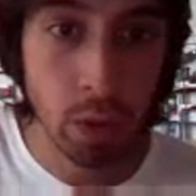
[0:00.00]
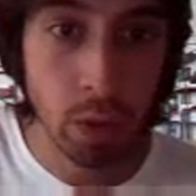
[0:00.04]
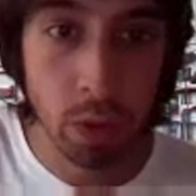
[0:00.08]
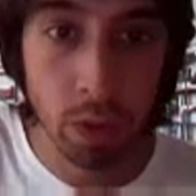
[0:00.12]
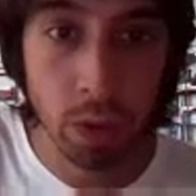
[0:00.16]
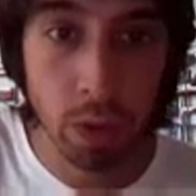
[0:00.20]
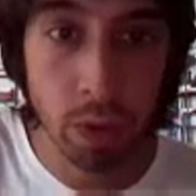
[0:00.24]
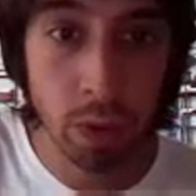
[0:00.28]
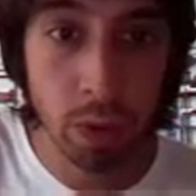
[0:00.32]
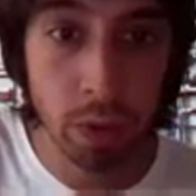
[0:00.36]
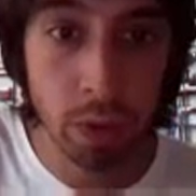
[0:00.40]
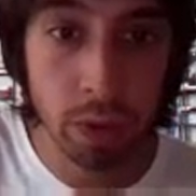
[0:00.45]

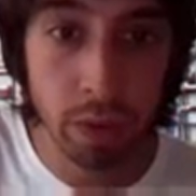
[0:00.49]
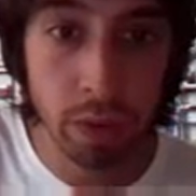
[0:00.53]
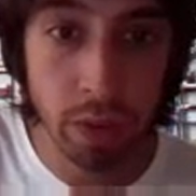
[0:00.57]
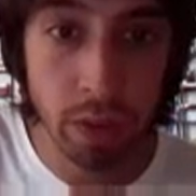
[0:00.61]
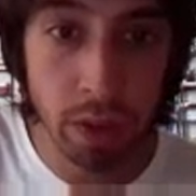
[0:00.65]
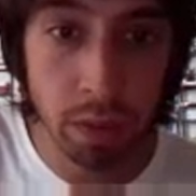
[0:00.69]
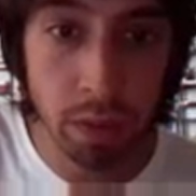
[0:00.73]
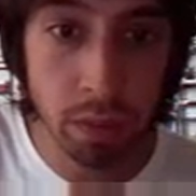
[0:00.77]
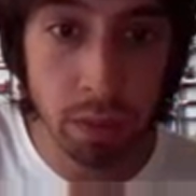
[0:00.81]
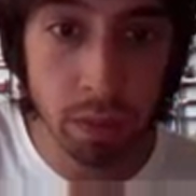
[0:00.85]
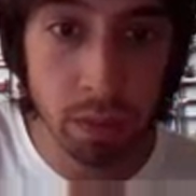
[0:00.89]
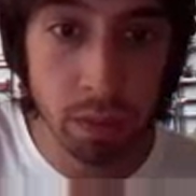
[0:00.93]
So
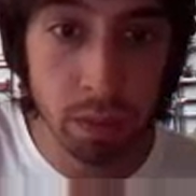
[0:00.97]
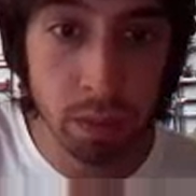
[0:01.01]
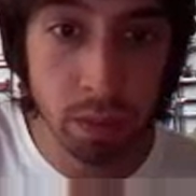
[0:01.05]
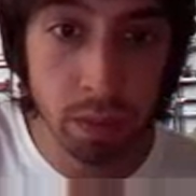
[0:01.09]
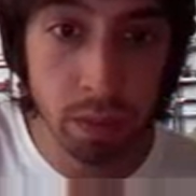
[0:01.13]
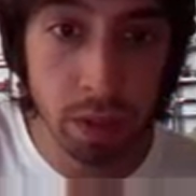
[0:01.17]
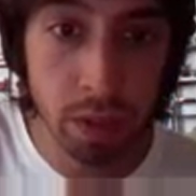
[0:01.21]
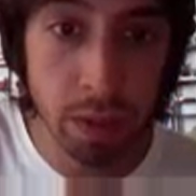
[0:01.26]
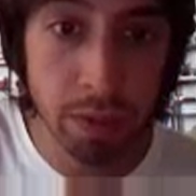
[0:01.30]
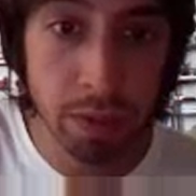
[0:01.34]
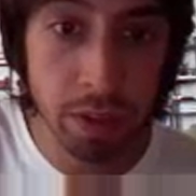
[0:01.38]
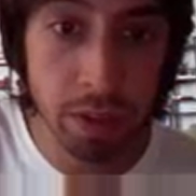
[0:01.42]

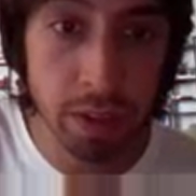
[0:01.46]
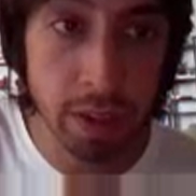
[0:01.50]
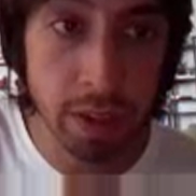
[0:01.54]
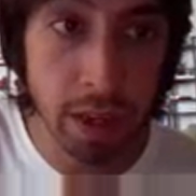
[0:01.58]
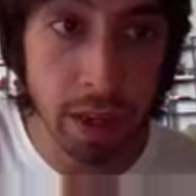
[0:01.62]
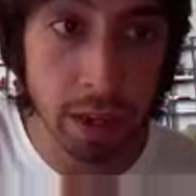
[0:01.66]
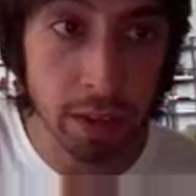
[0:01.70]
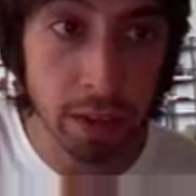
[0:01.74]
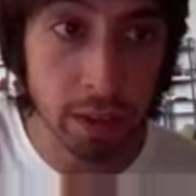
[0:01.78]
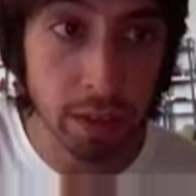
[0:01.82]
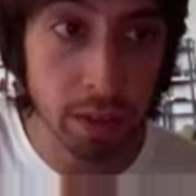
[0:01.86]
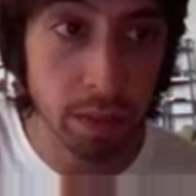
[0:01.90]
same
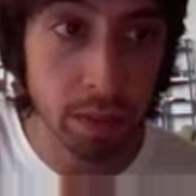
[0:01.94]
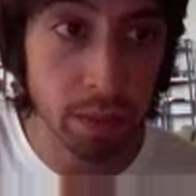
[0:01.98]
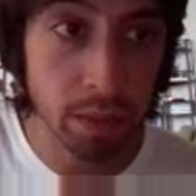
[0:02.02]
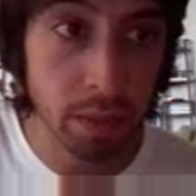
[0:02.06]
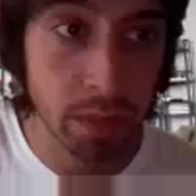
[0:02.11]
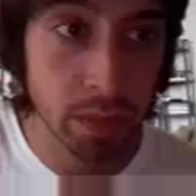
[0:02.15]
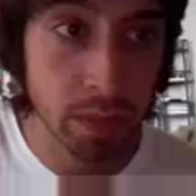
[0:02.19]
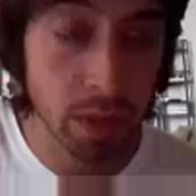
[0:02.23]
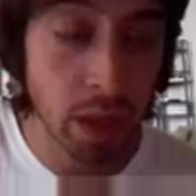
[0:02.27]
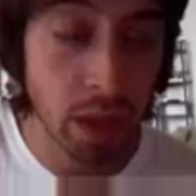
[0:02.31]
syntax.